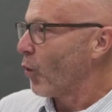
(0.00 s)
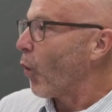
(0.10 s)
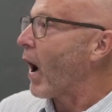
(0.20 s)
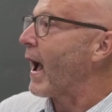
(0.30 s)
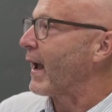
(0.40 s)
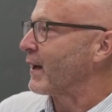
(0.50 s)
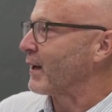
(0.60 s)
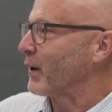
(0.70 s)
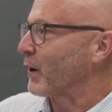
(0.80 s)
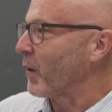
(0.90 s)
way and
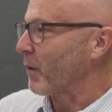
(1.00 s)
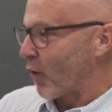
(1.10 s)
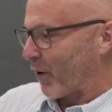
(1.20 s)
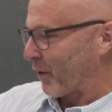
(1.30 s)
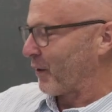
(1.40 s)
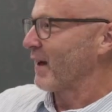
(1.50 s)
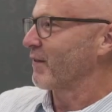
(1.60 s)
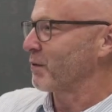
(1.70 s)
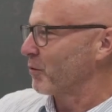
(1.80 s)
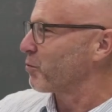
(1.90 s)
in a quick, rather than
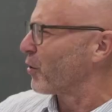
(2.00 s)
having, it's much more